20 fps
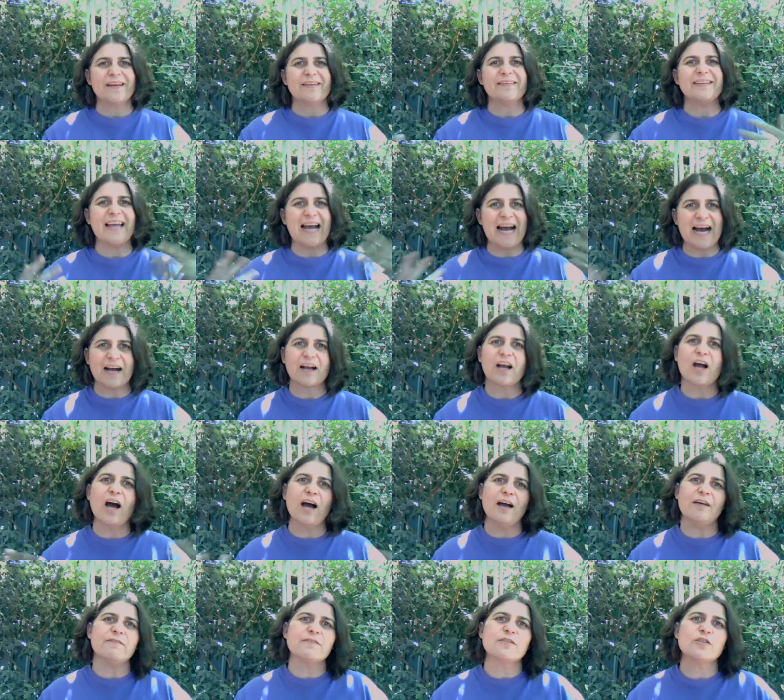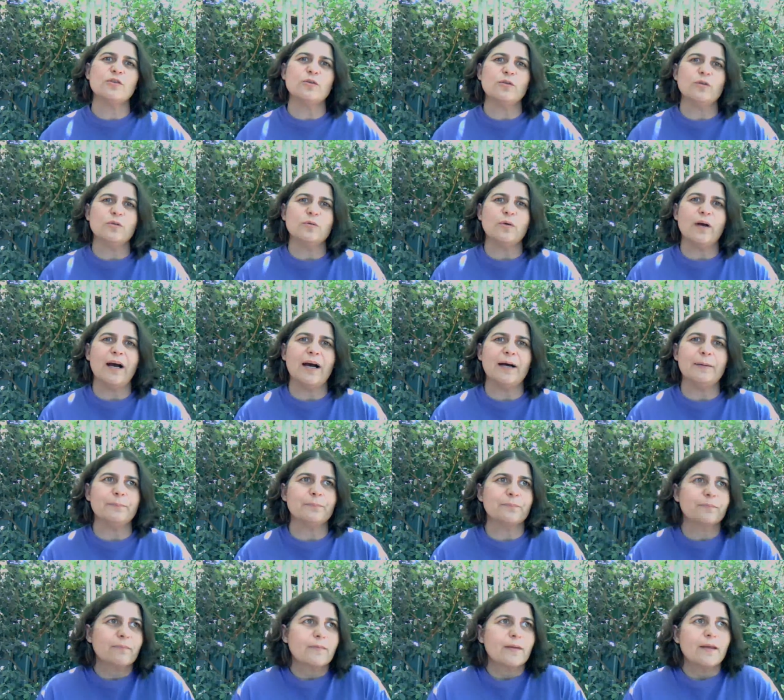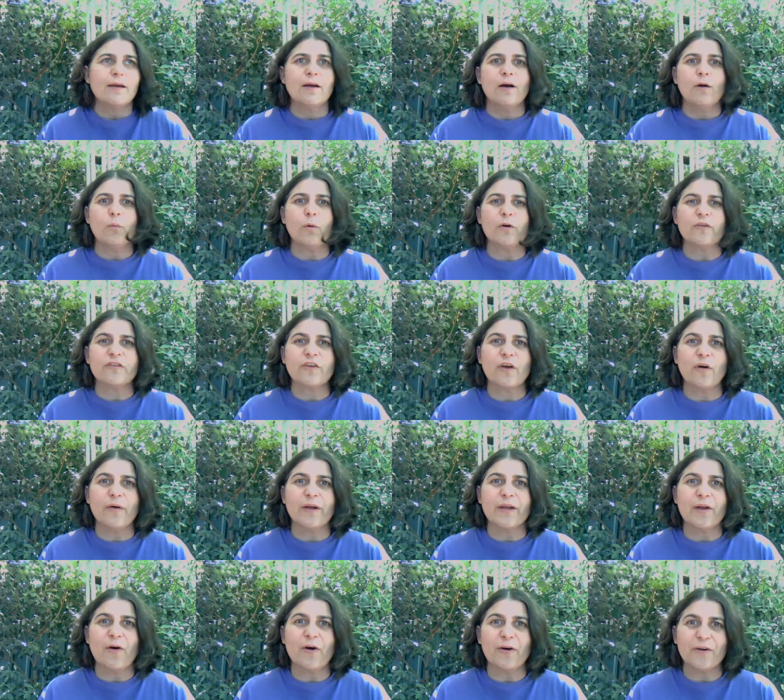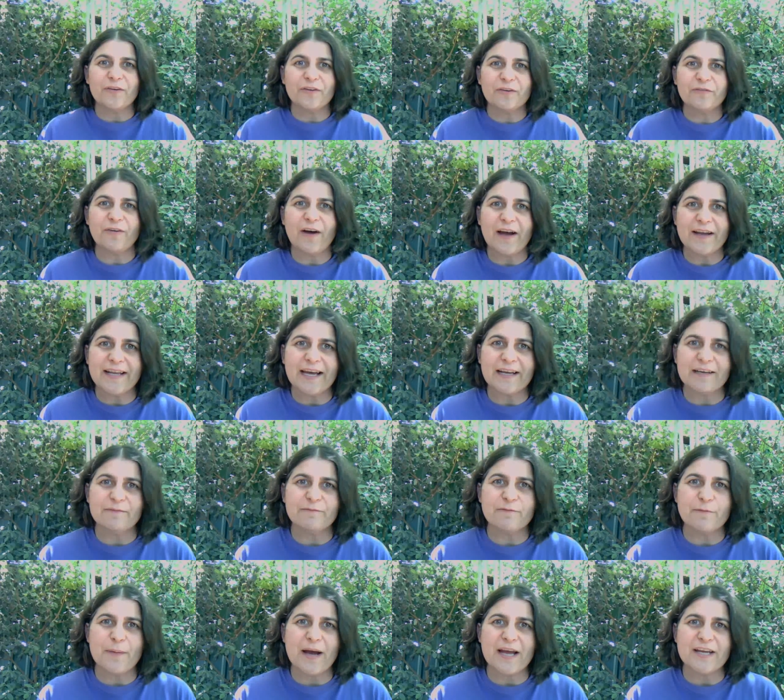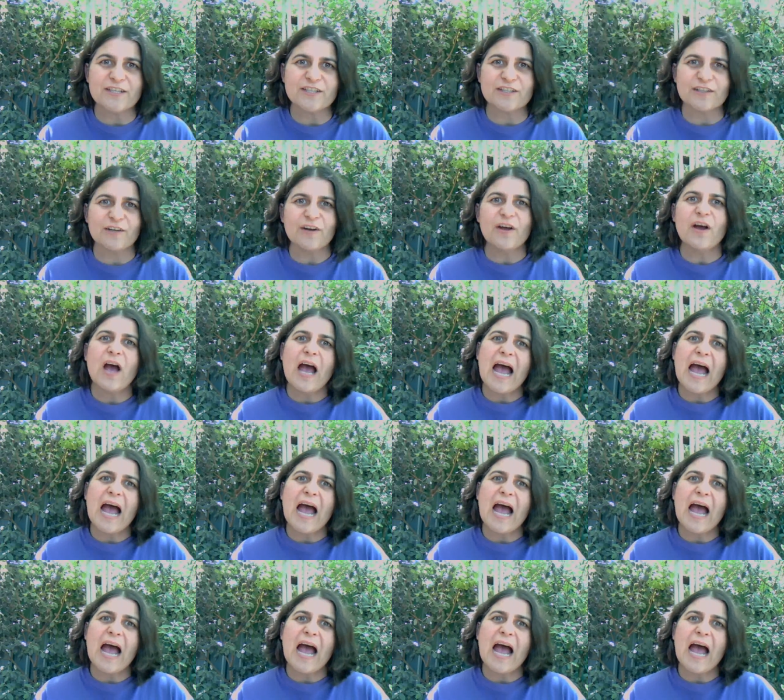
the archive, to what's going on, to find out information?